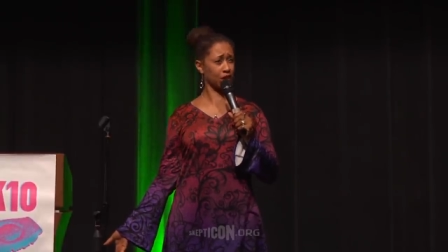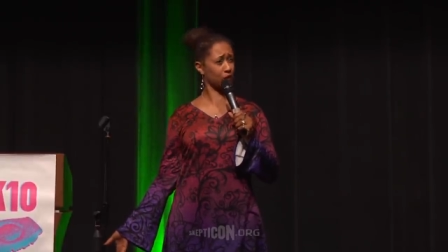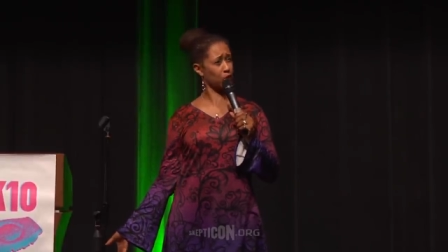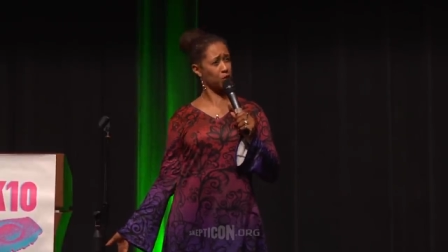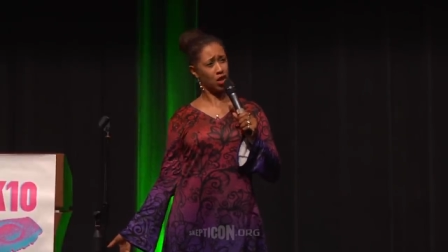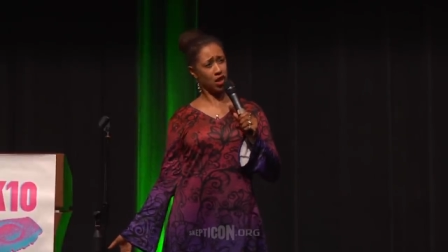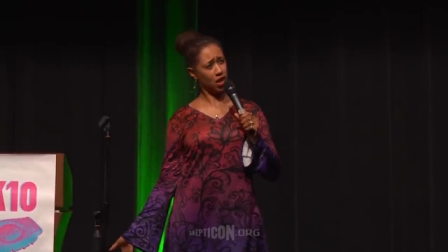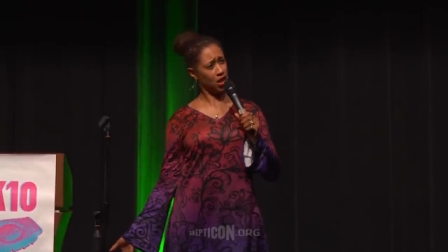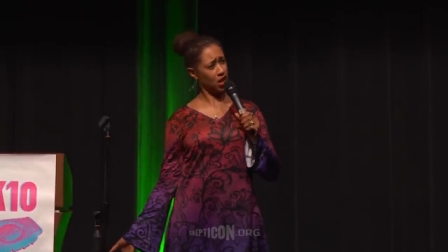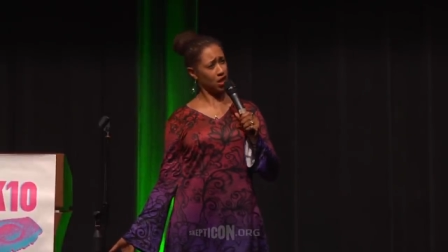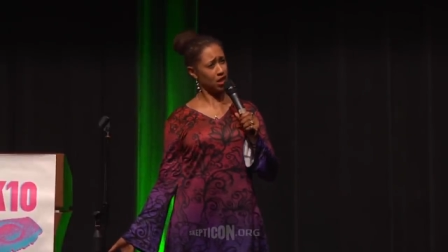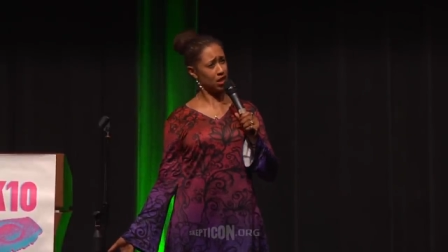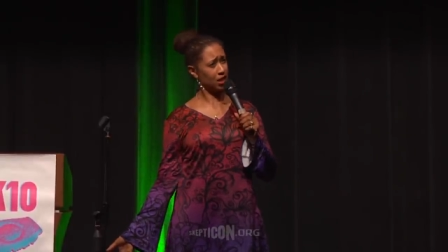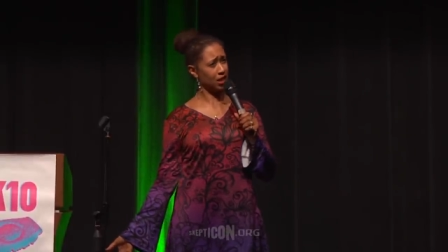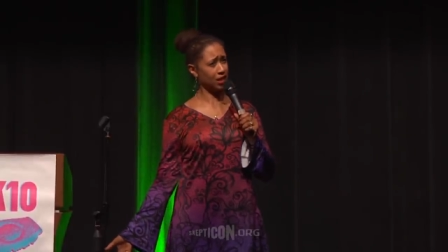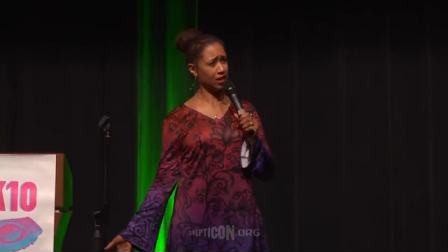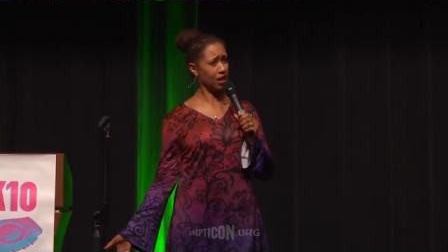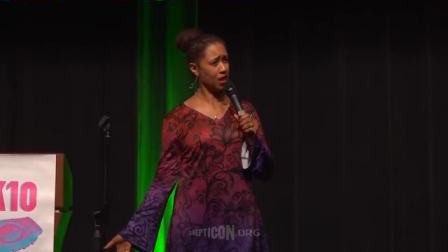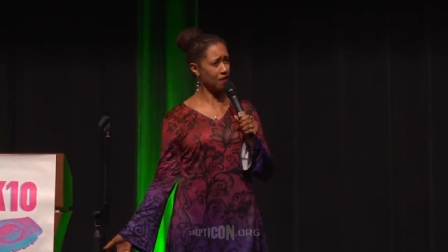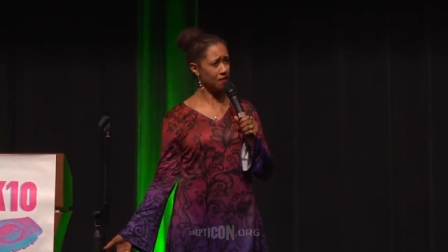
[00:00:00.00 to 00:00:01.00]
Like, what?
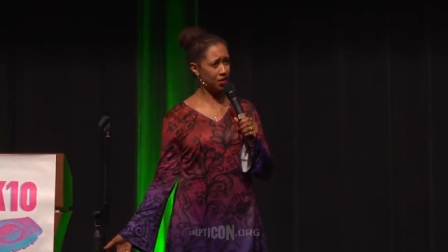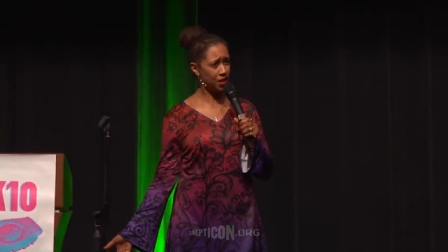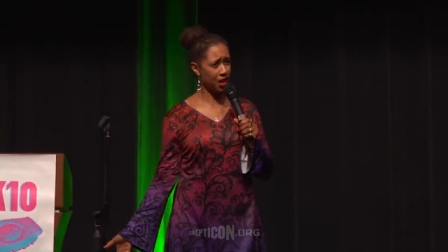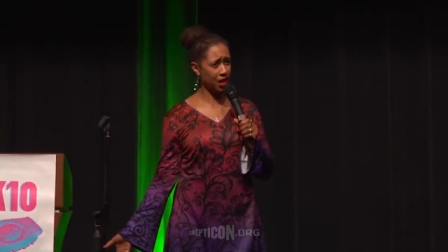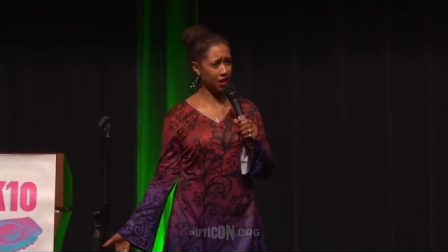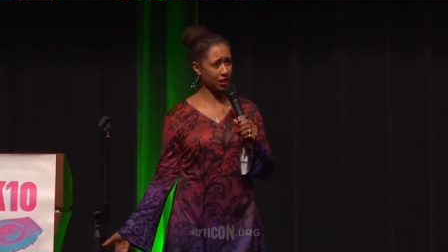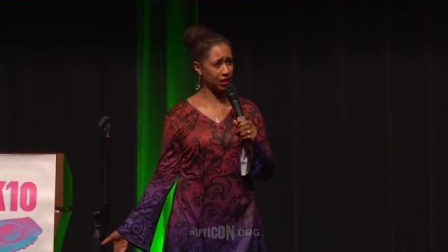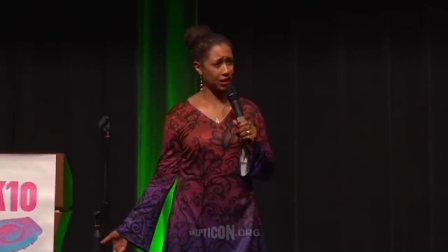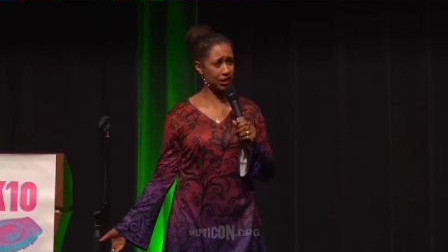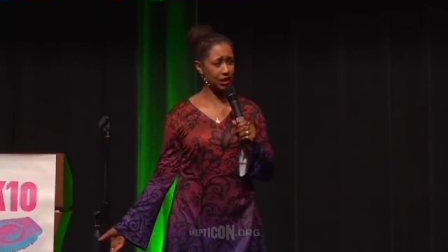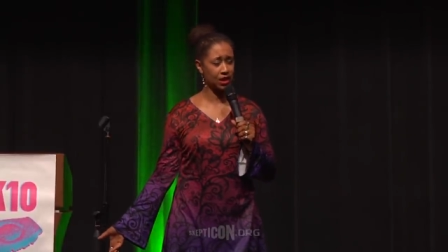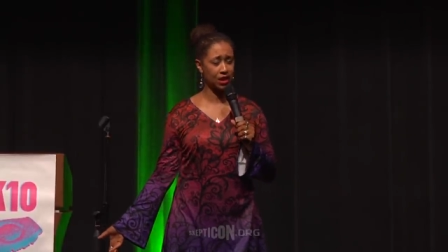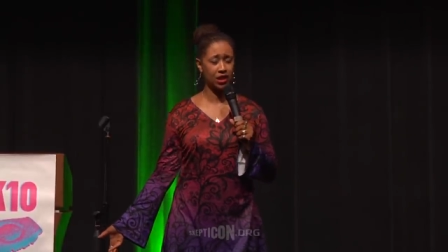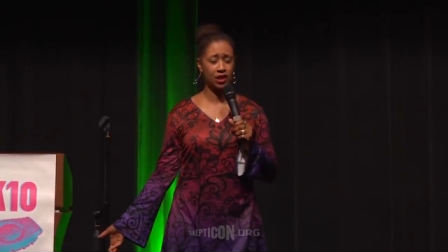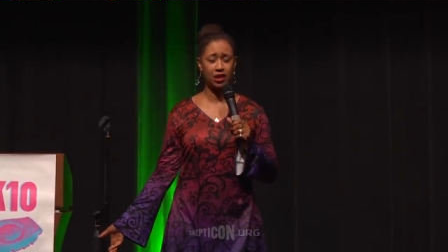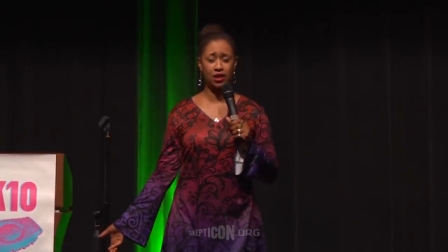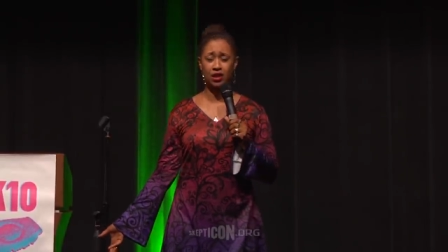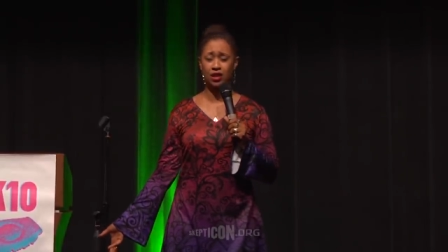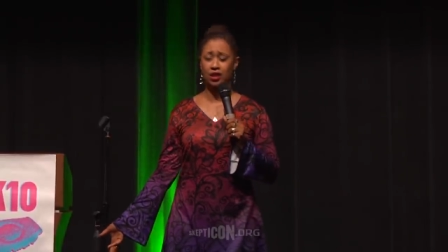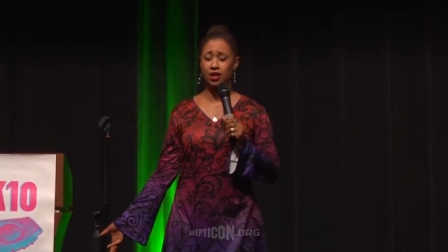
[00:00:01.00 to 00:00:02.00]
I love
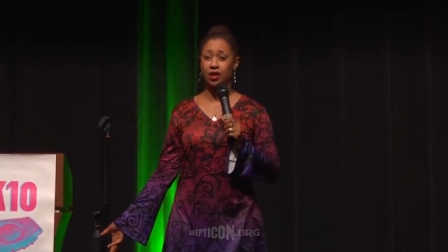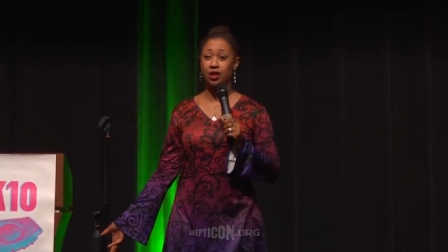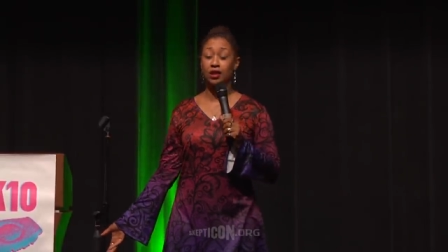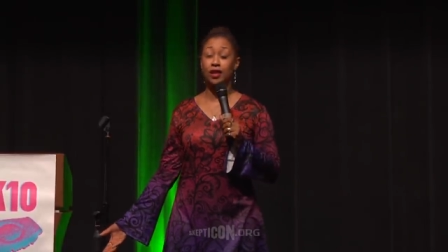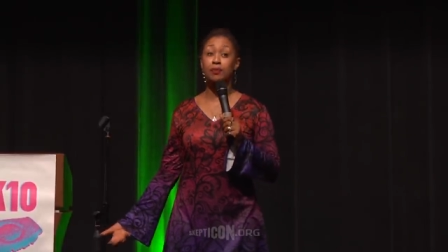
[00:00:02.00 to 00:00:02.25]
that.